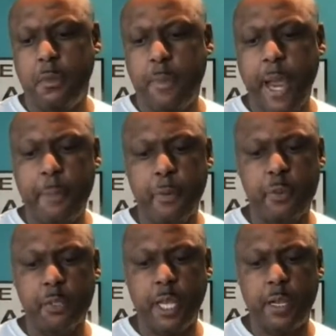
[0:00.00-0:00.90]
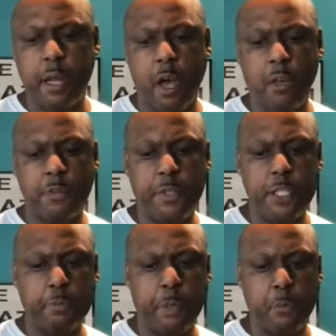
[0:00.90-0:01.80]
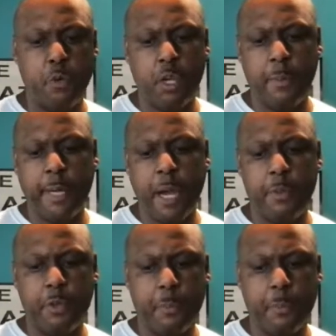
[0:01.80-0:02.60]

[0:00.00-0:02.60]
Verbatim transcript: papers and all of these people who are coming out with their